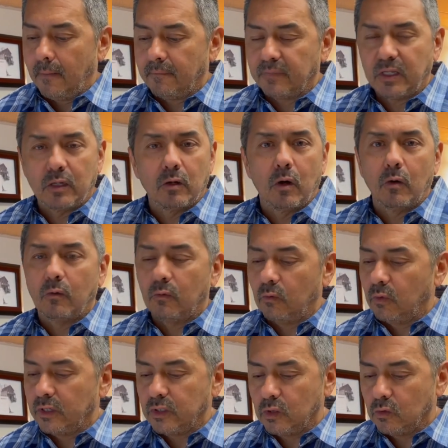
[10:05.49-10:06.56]
You know,
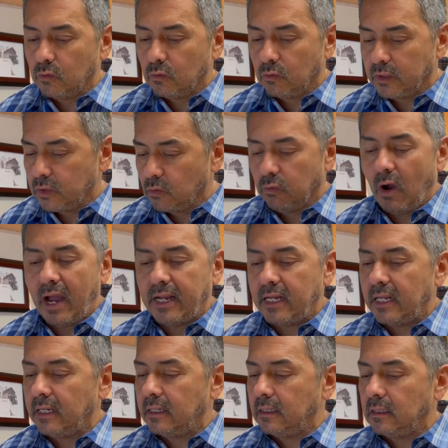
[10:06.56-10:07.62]
when you write
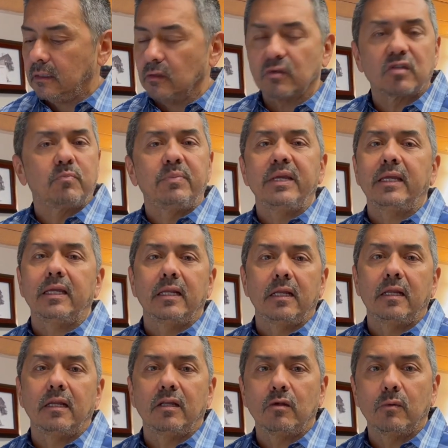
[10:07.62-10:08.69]
it, you're speaking it
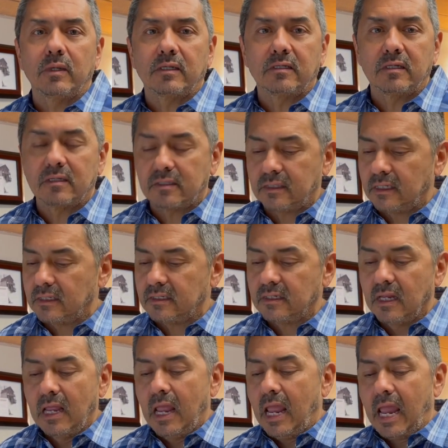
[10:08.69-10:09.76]
into existence,
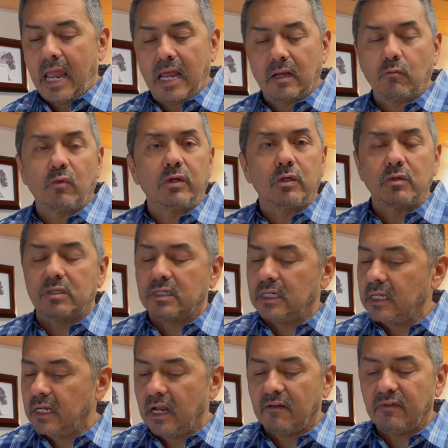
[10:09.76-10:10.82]
and when you see
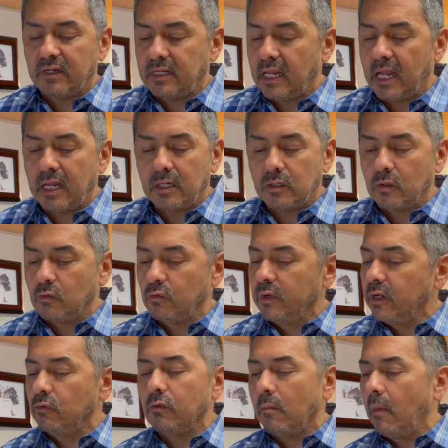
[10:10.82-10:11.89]
it every day, you
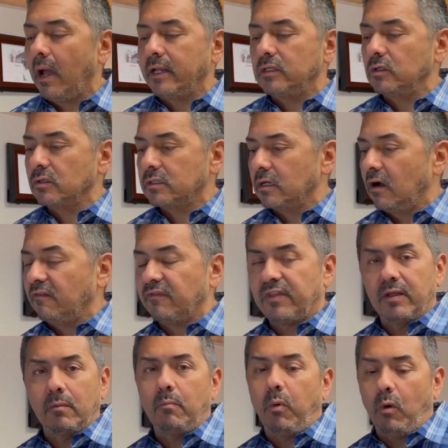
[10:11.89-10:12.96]
remind yourself the
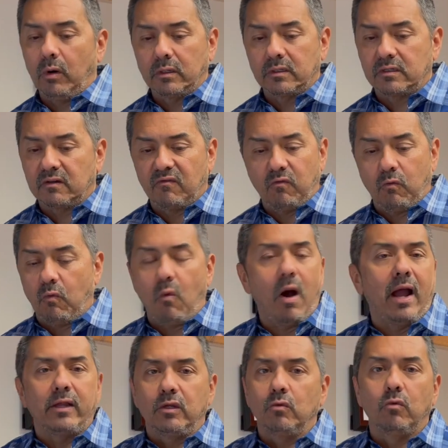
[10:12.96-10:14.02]
importance of
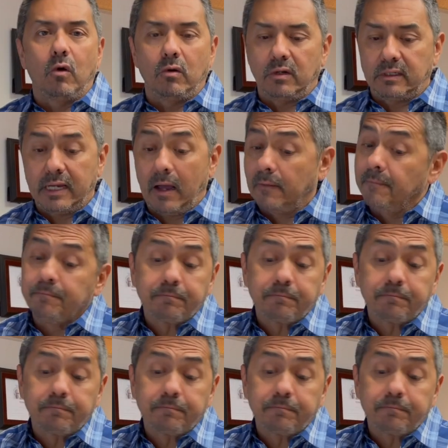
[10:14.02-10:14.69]
why you wrote it down.